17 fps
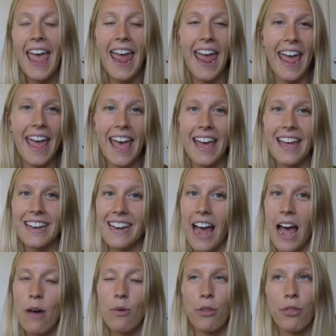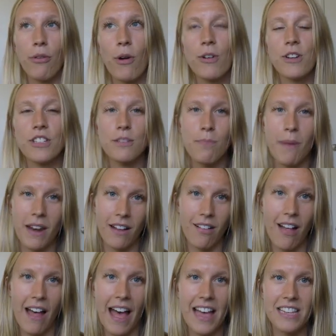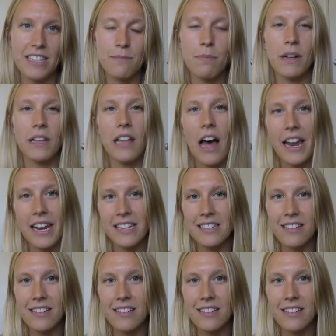and I will throw in a spin class, Pilates